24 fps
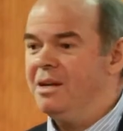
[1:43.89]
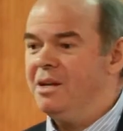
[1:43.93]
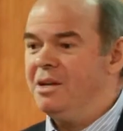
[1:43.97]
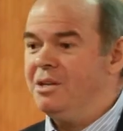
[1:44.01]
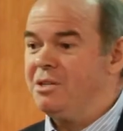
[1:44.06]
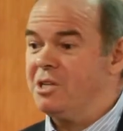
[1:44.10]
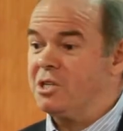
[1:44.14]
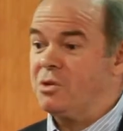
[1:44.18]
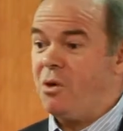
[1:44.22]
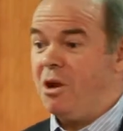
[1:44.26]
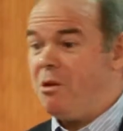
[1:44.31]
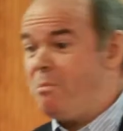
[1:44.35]
So
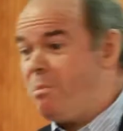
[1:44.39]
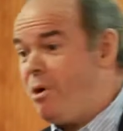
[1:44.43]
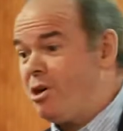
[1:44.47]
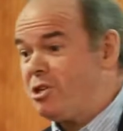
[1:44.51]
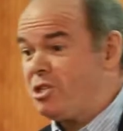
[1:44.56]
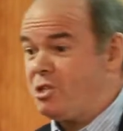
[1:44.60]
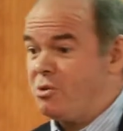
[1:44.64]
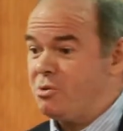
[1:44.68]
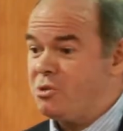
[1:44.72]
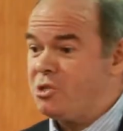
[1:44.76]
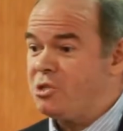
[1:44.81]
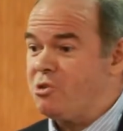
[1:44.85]
it's quite a
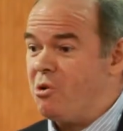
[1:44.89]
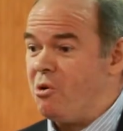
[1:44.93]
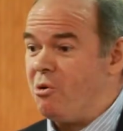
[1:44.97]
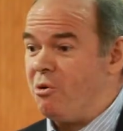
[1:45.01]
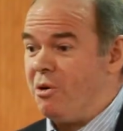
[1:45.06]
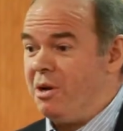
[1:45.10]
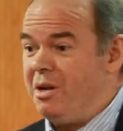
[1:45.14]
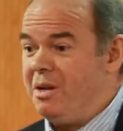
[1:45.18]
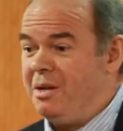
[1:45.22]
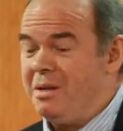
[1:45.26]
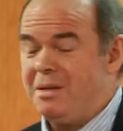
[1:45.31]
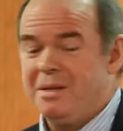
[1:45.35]
personal
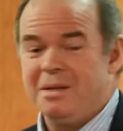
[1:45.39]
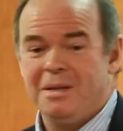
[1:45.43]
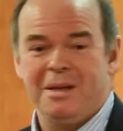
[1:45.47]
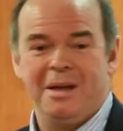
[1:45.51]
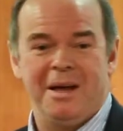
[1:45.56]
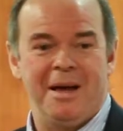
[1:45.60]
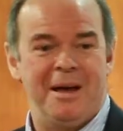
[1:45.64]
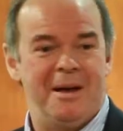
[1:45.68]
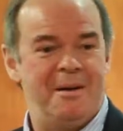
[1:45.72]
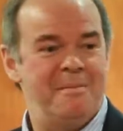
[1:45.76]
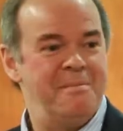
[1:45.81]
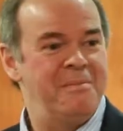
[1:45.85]
story,
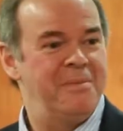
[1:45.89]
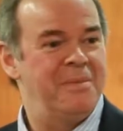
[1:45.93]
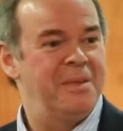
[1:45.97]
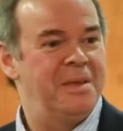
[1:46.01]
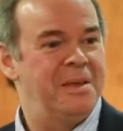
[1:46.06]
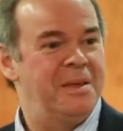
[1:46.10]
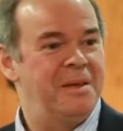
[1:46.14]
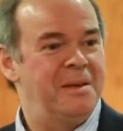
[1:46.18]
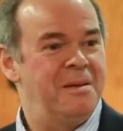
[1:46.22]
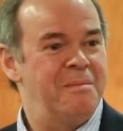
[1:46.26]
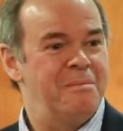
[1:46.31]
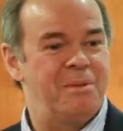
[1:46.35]
um,
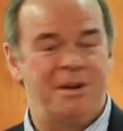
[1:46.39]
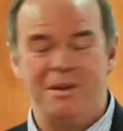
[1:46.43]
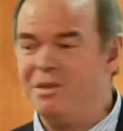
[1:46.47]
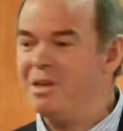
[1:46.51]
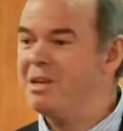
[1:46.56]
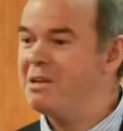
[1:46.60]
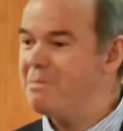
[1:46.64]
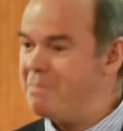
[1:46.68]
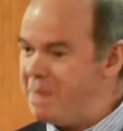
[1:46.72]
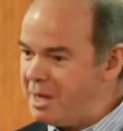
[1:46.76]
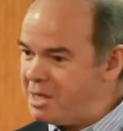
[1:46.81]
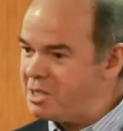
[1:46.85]
but I
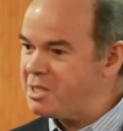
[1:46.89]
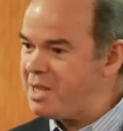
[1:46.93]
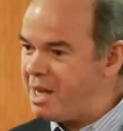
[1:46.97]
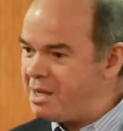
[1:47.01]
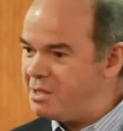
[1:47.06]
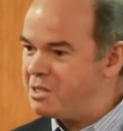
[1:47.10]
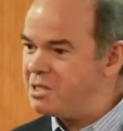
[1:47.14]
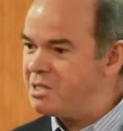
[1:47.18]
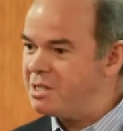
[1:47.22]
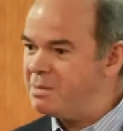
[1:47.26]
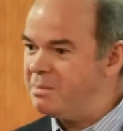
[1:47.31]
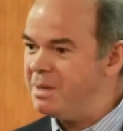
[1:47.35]
think it makes sense